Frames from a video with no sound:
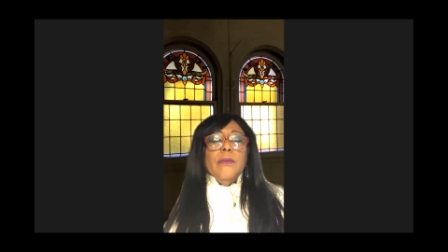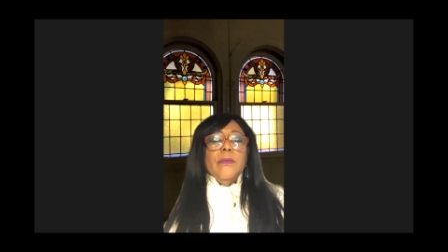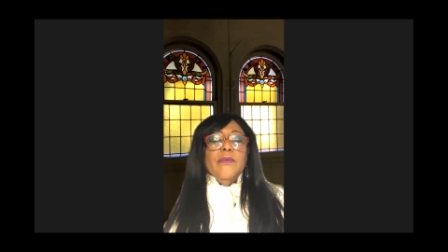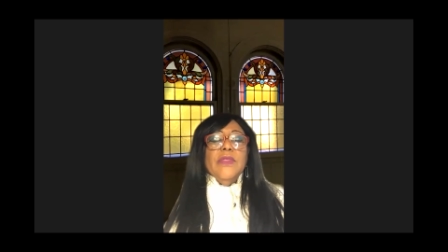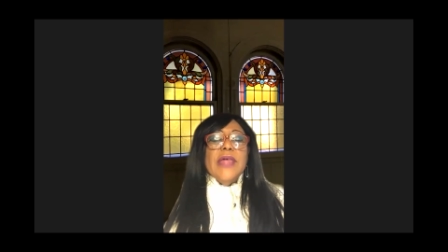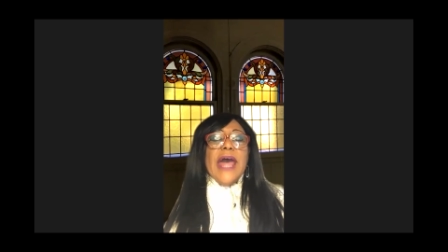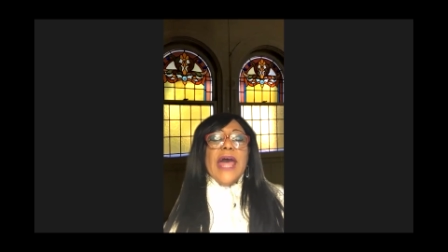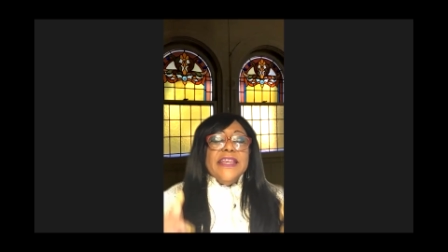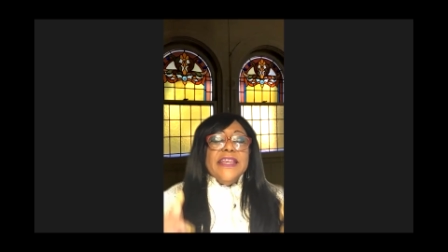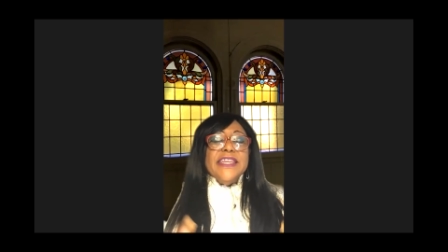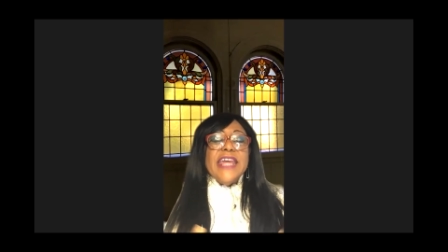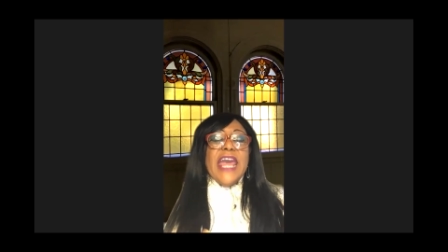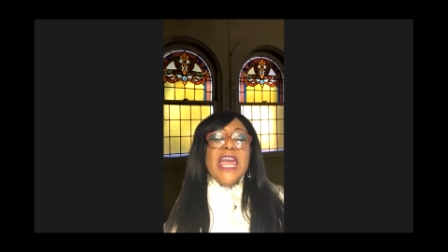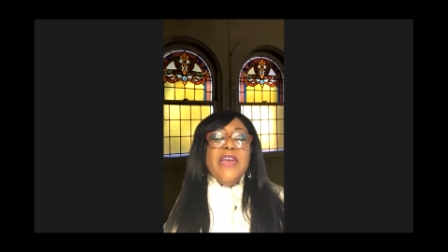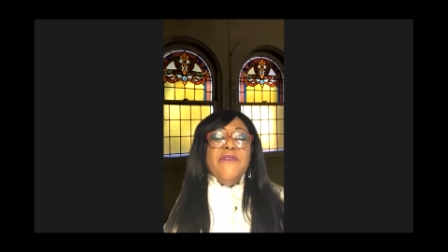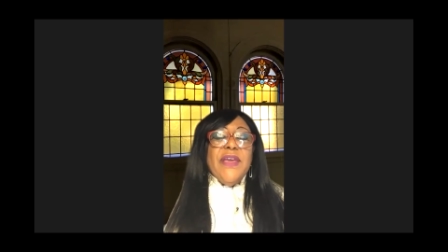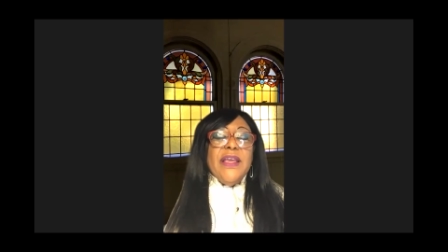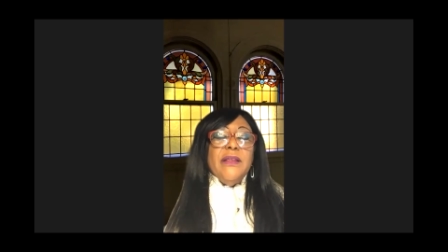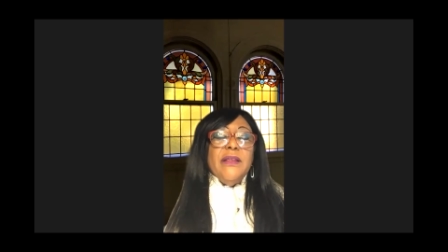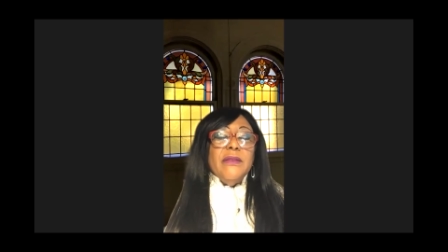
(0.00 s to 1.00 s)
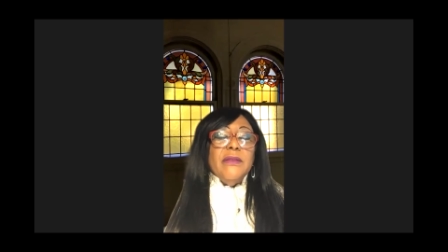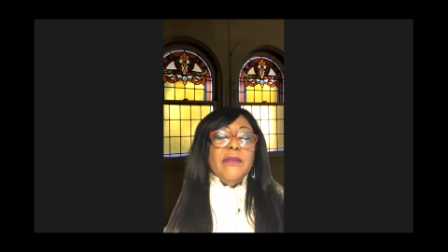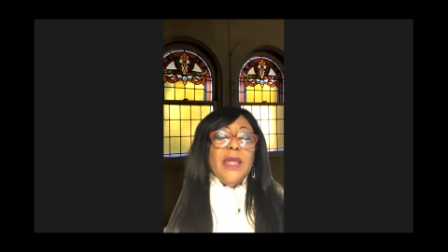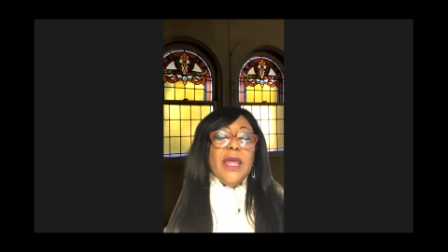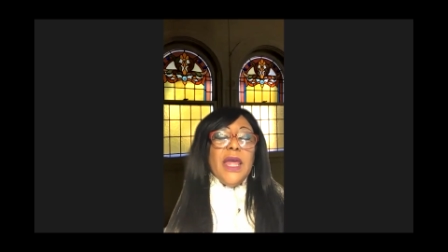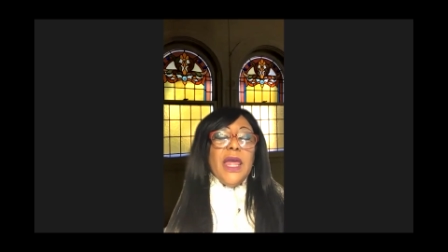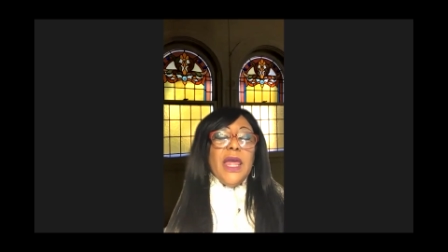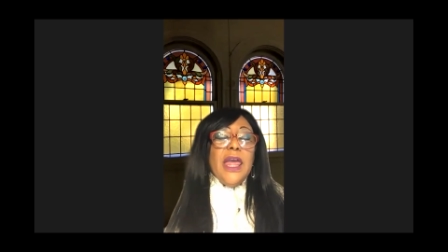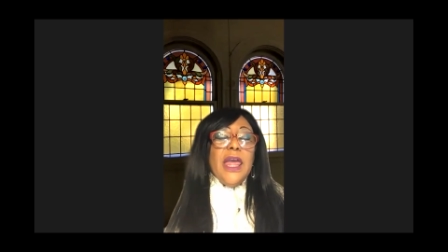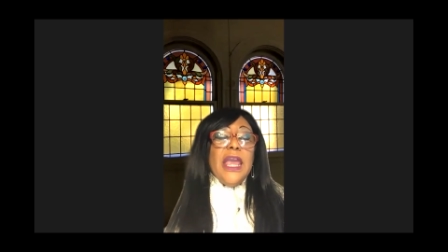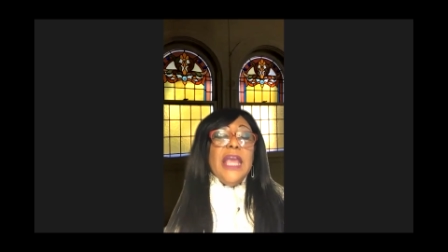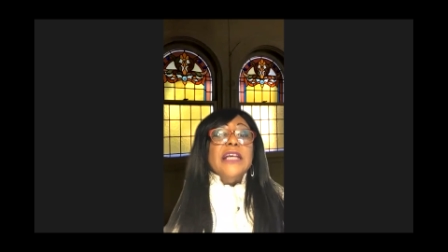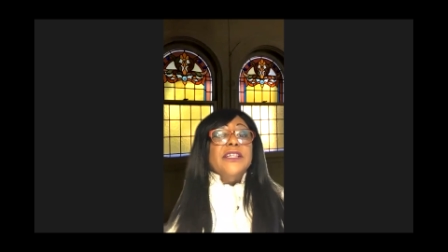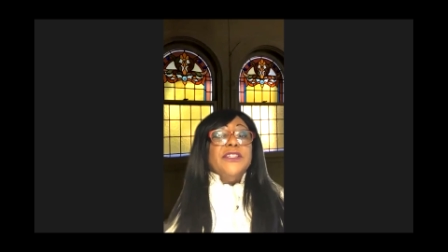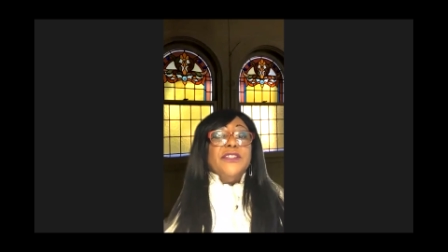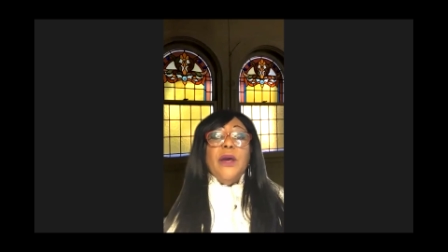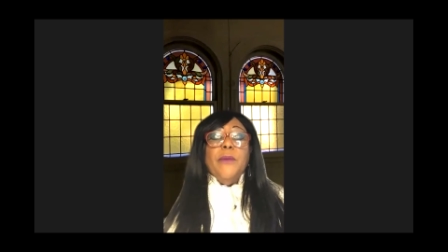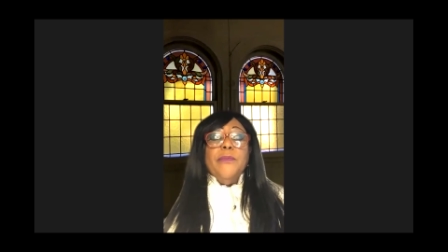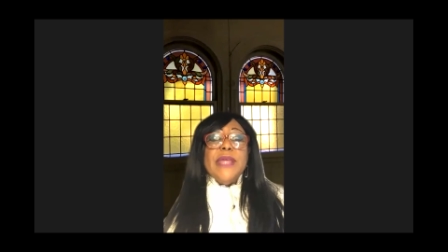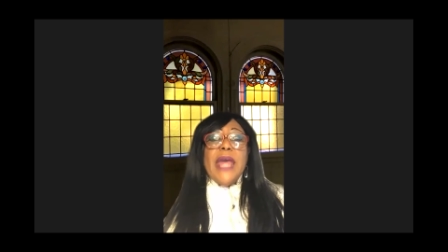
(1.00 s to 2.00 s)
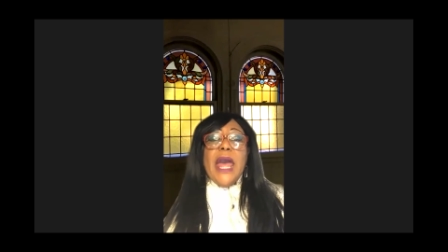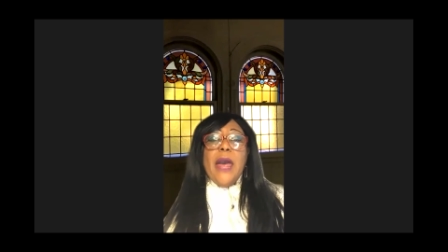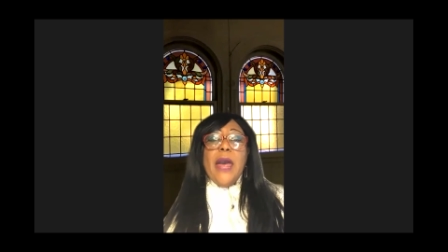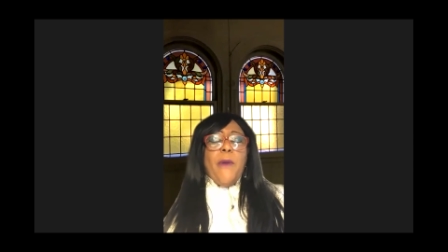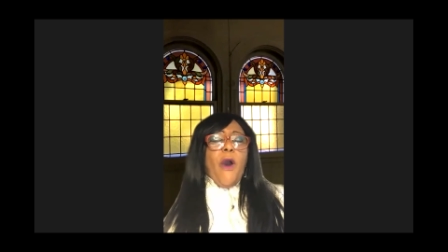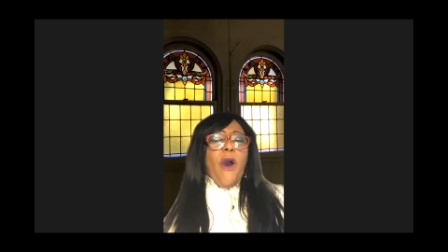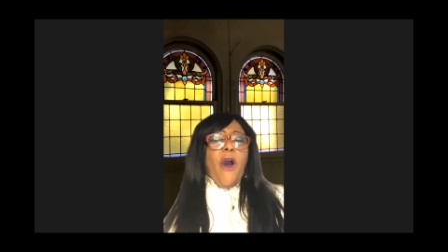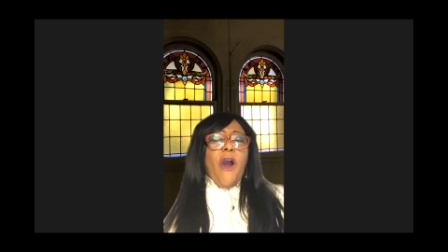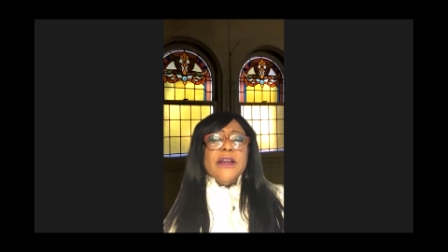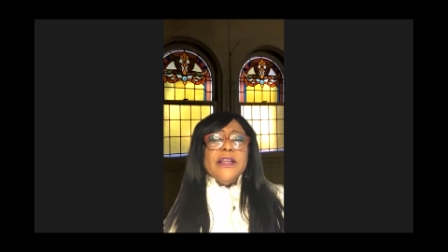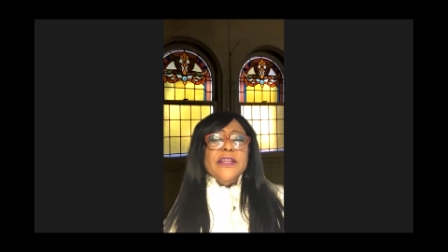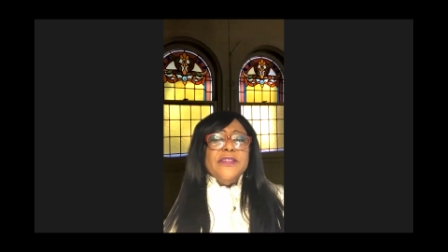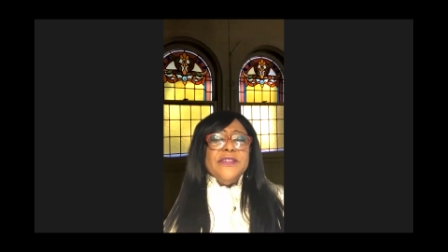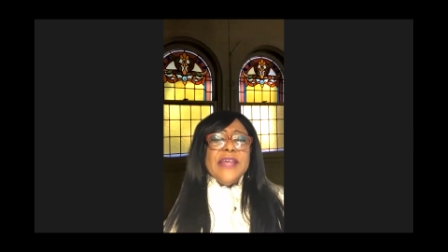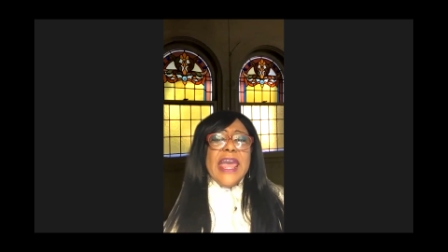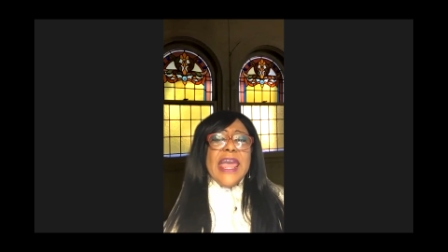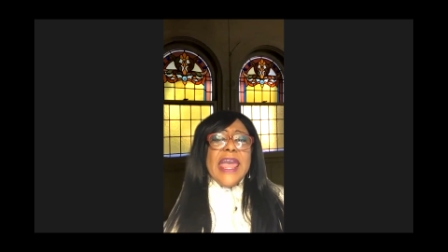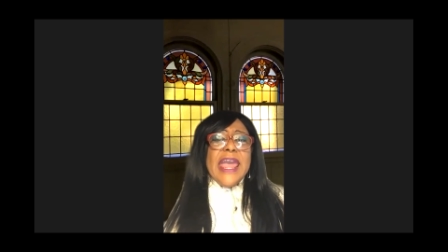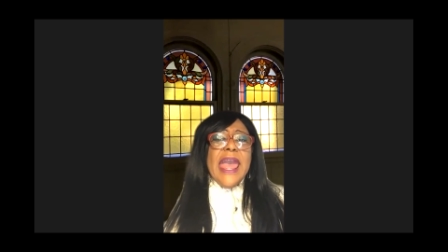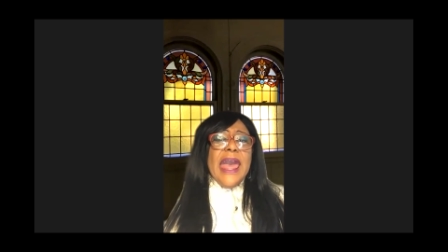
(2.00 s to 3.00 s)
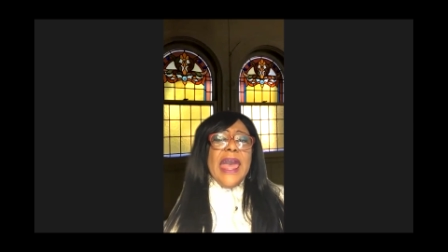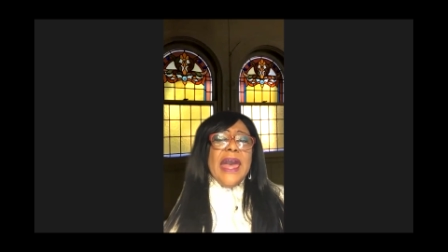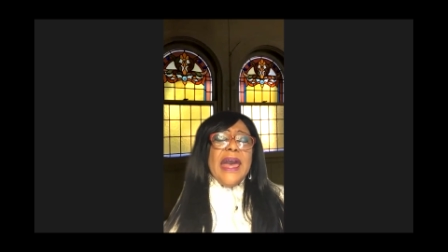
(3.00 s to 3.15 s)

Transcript: Like David, it's sometimes hard to say,